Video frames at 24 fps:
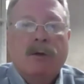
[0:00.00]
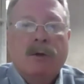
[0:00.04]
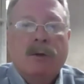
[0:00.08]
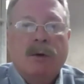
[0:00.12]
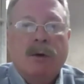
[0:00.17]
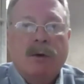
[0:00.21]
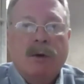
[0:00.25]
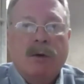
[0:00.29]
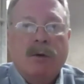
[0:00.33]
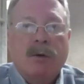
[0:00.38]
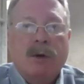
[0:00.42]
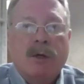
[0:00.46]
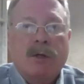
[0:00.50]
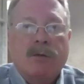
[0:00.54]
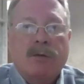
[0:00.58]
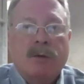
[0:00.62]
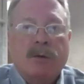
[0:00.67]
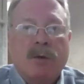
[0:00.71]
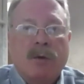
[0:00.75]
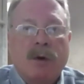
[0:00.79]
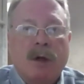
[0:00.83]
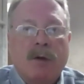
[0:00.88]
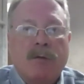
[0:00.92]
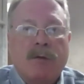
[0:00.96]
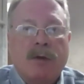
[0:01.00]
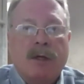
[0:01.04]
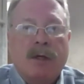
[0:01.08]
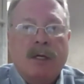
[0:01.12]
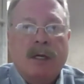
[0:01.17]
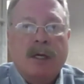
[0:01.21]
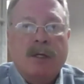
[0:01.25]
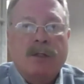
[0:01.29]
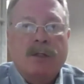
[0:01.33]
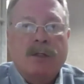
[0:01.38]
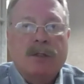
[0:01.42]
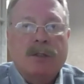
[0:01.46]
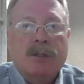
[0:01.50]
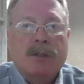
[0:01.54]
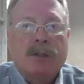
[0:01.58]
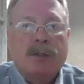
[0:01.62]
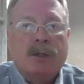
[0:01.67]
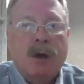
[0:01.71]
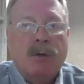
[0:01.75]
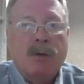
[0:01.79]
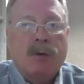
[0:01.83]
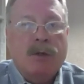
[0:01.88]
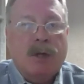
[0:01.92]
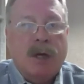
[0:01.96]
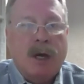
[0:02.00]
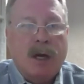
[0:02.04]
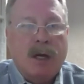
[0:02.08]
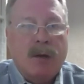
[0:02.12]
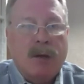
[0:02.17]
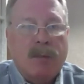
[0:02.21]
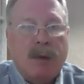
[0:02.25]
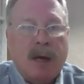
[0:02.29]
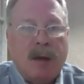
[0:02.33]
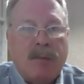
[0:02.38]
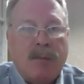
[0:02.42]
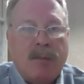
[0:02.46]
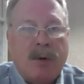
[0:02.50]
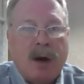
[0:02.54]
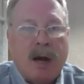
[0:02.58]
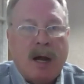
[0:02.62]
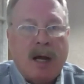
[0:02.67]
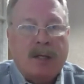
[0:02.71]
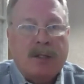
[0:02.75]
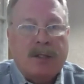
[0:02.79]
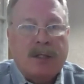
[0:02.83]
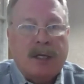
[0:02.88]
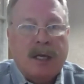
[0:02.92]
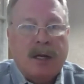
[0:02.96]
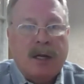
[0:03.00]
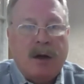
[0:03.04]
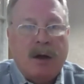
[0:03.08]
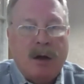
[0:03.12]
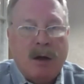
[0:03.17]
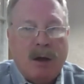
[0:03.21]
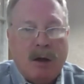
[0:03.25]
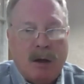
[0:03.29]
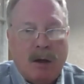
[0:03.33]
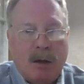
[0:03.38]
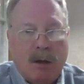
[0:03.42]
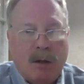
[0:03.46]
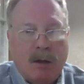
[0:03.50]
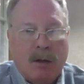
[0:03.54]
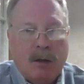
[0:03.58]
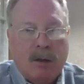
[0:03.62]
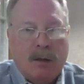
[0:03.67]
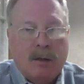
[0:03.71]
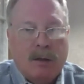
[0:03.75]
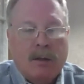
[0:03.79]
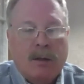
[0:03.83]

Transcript: do a request for qualifications. Don't talk about price at all.